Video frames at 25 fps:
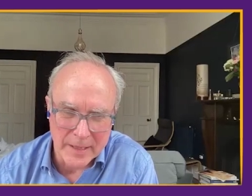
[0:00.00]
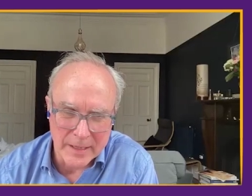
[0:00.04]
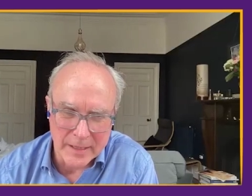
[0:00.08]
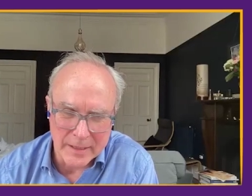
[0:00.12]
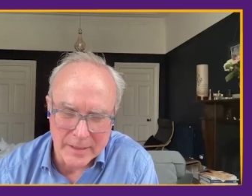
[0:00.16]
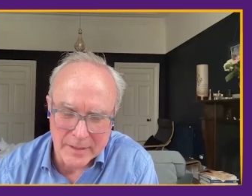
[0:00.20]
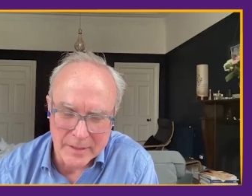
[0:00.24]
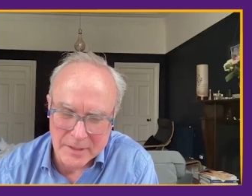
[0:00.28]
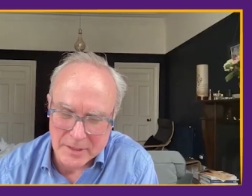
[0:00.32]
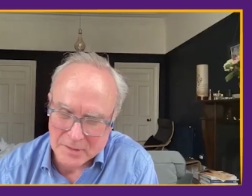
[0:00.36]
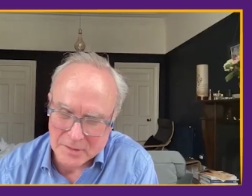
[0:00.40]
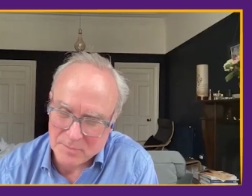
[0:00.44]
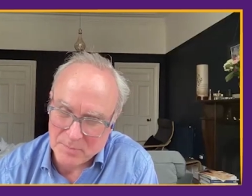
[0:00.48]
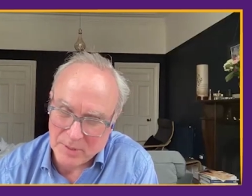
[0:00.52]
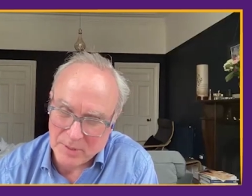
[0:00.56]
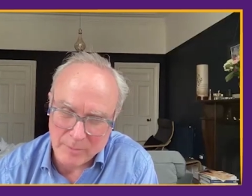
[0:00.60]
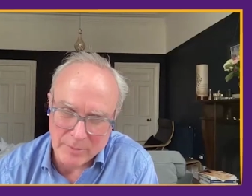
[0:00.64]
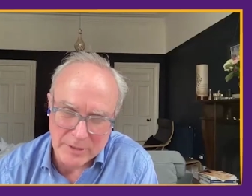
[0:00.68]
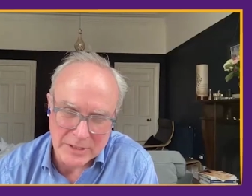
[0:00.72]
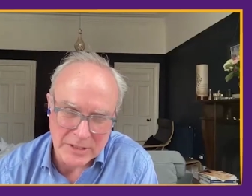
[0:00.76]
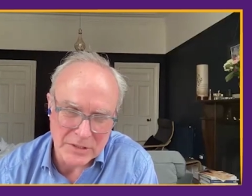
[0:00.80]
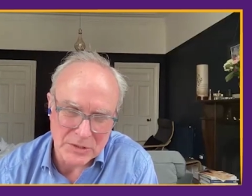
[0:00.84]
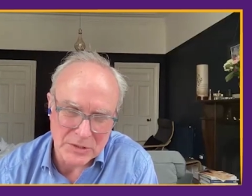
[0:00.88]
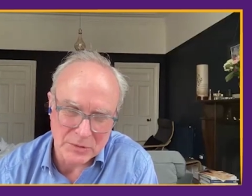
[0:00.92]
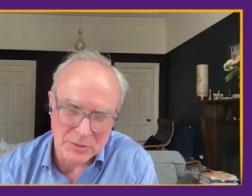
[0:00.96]
um, uh,
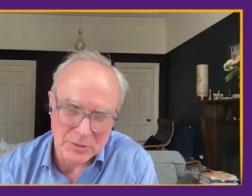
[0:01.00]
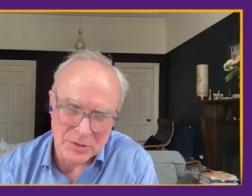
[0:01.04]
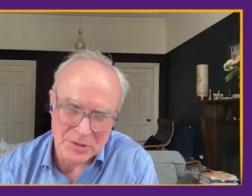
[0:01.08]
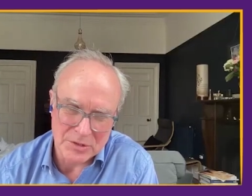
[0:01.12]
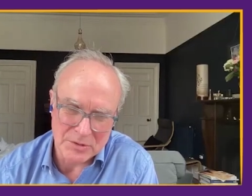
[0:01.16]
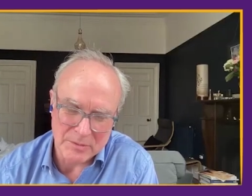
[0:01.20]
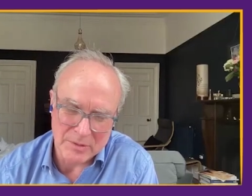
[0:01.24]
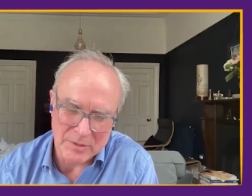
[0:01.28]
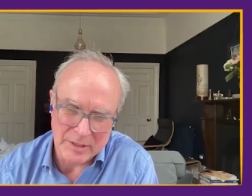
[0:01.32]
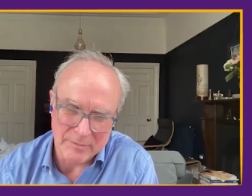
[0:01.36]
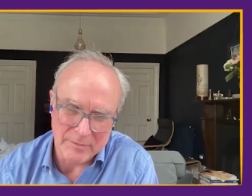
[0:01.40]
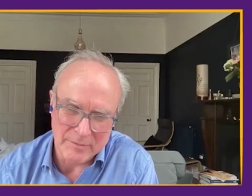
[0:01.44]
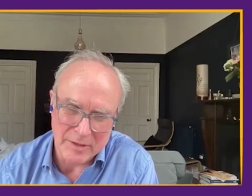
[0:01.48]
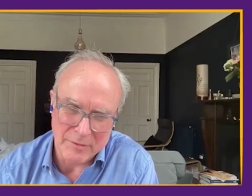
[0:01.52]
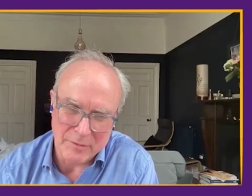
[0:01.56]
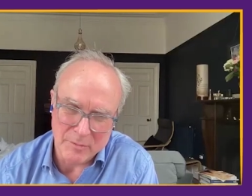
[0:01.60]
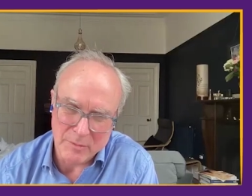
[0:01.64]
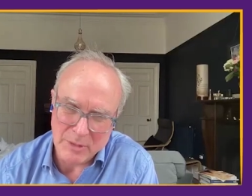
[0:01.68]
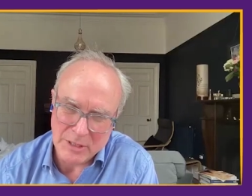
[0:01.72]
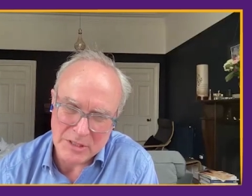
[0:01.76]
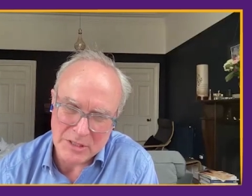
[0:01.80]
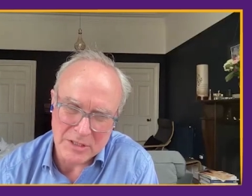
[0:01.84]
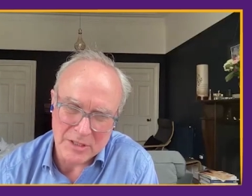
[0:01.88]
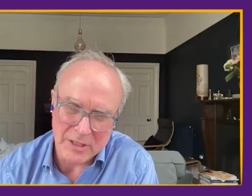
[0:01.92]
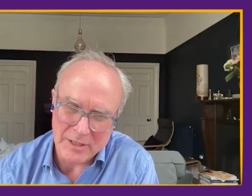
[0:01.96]
this public source
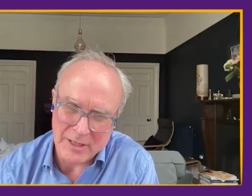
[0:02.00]
um,